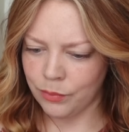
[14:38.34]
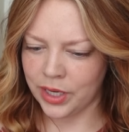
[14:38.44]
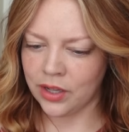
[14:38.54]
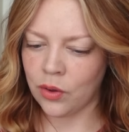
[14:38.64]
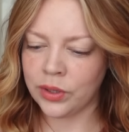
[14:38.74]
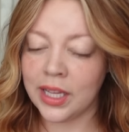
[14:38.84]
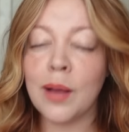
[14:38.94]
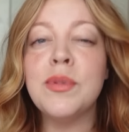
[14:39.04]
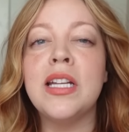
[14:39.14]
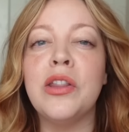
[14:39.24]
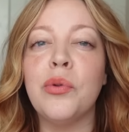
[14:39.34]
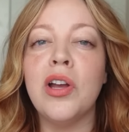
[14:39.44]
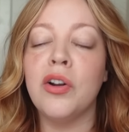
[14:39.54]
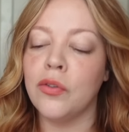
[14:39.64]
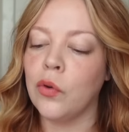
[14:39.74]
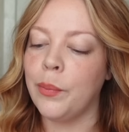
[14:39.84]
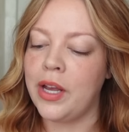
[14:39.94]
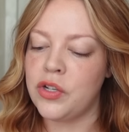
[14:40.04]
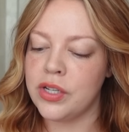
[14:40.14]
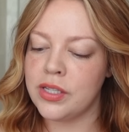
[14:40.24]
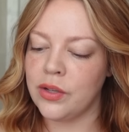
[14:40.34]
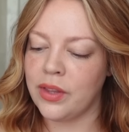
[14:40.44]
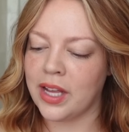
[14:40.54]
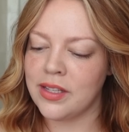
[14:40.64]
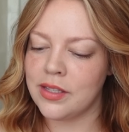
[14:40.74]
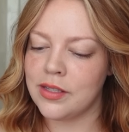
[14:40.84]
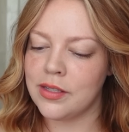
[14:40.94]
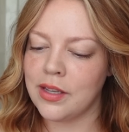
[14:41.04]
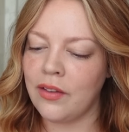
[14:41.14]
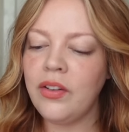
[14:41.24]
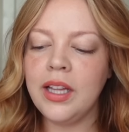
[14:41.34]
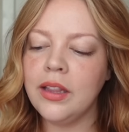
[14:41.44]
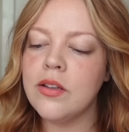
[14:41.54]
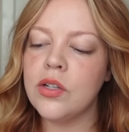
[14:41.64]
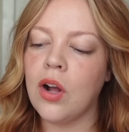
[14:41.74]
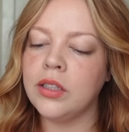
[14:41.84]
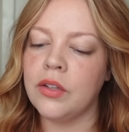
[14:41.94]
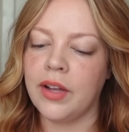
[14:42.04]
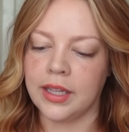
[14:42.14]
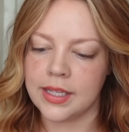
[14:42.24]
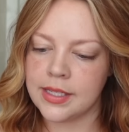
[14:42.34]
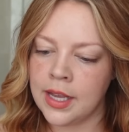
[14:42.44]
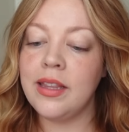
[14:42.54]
but it only comes in at three hundred four pages, so that's, I feel like those are all novellas.